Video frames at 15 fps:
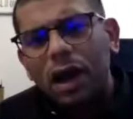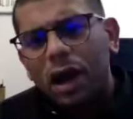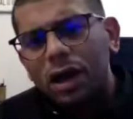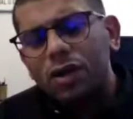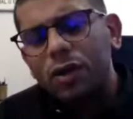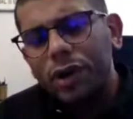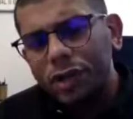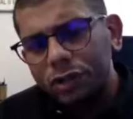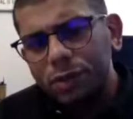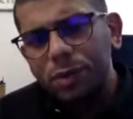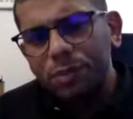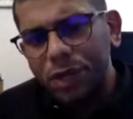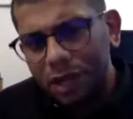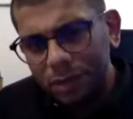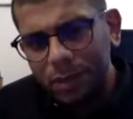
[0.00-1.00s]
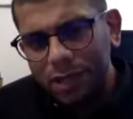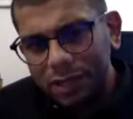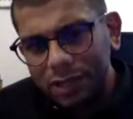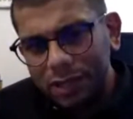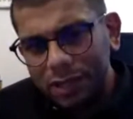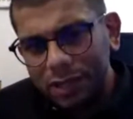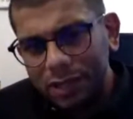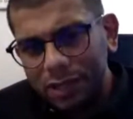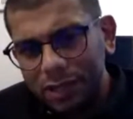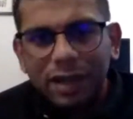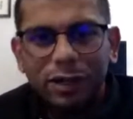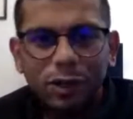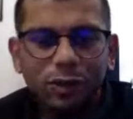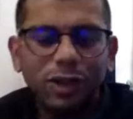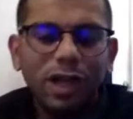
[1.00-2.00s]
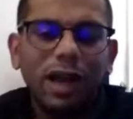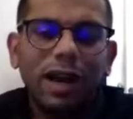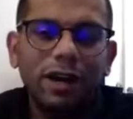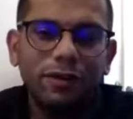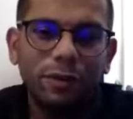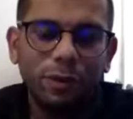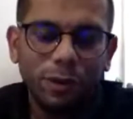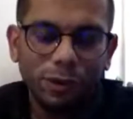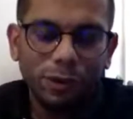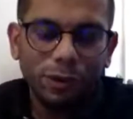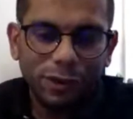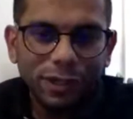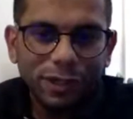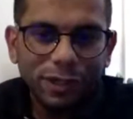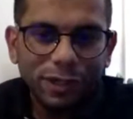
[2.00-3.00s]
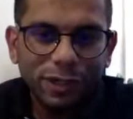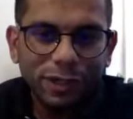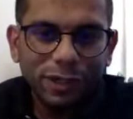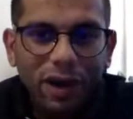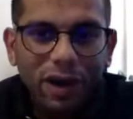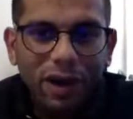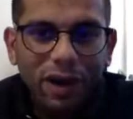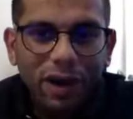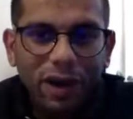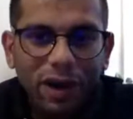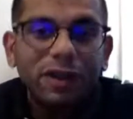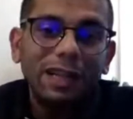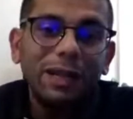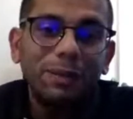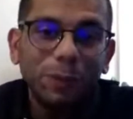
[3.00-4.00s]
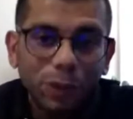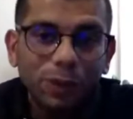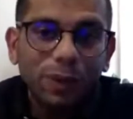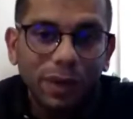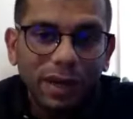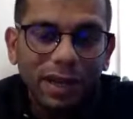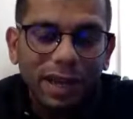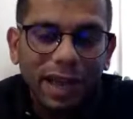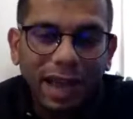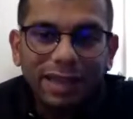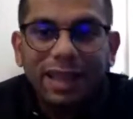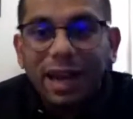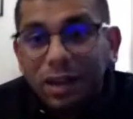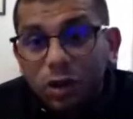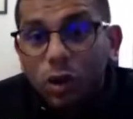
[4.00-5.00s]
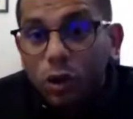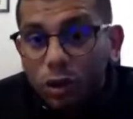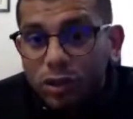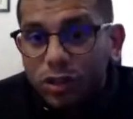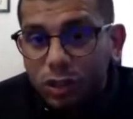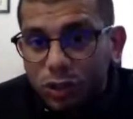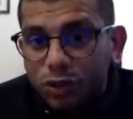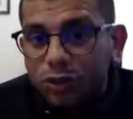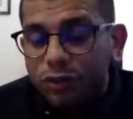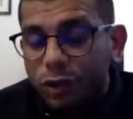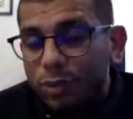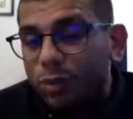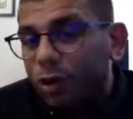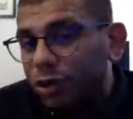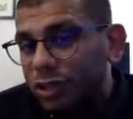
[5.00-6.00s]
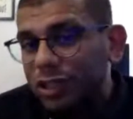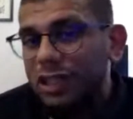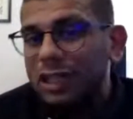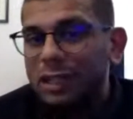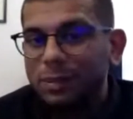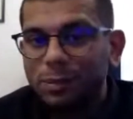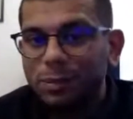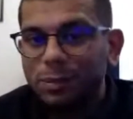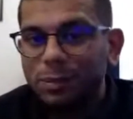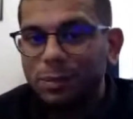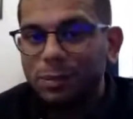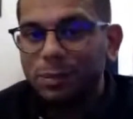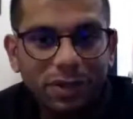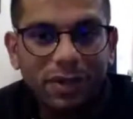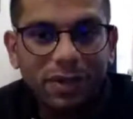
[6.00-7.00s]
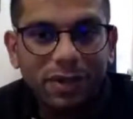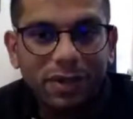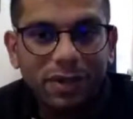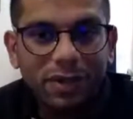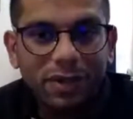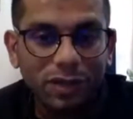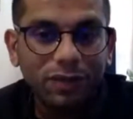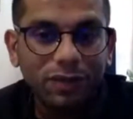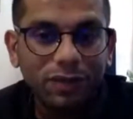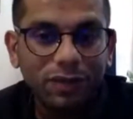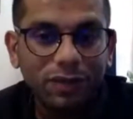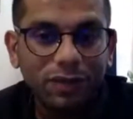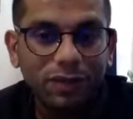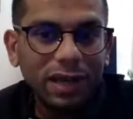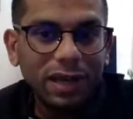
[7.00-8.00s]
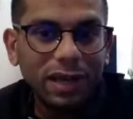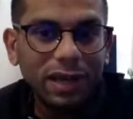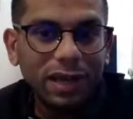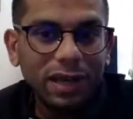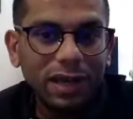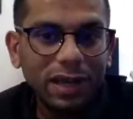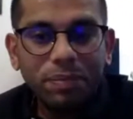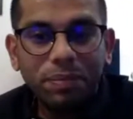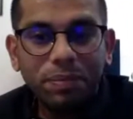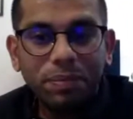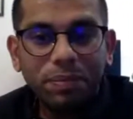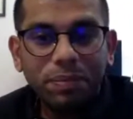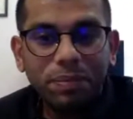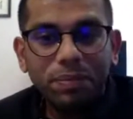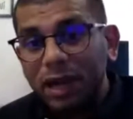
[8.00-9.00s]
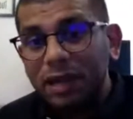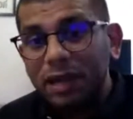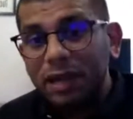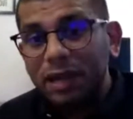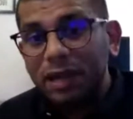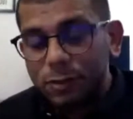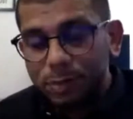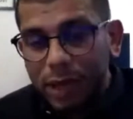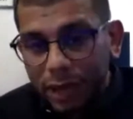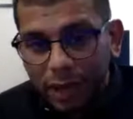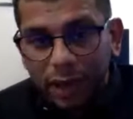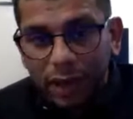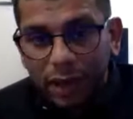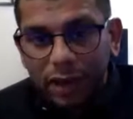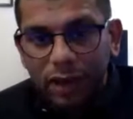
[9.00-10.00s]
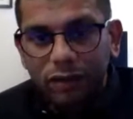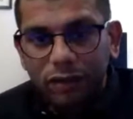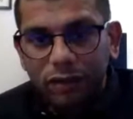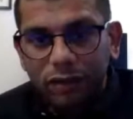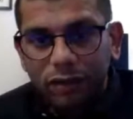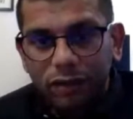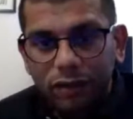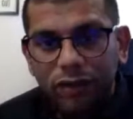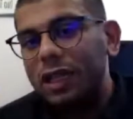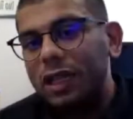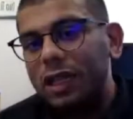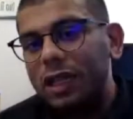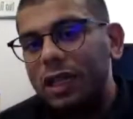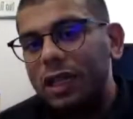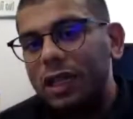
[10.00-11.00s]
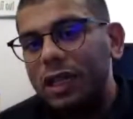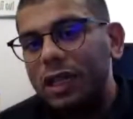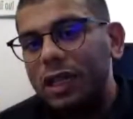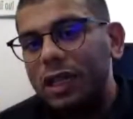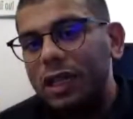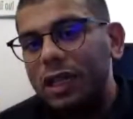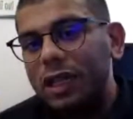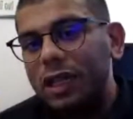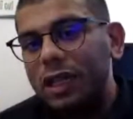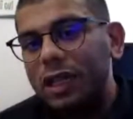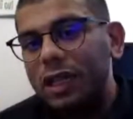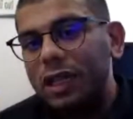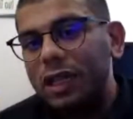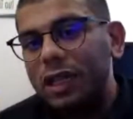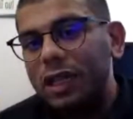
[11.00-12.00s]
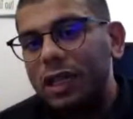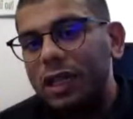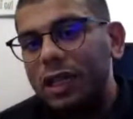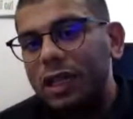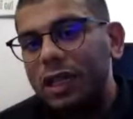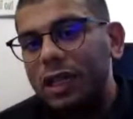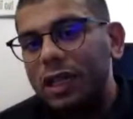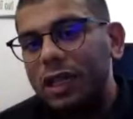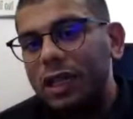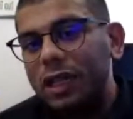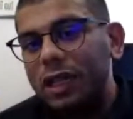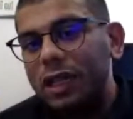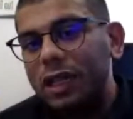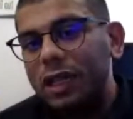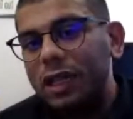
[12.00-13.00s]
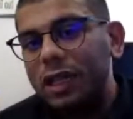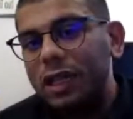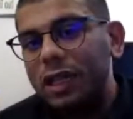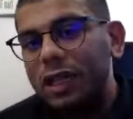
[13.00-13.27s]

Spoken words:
are going to be pretty much similar to the kind of opportunities you have after an LLM too. And that holds true for most LLM programs across the world, right? Pragmatically speaking, if you do an LLM, say from a very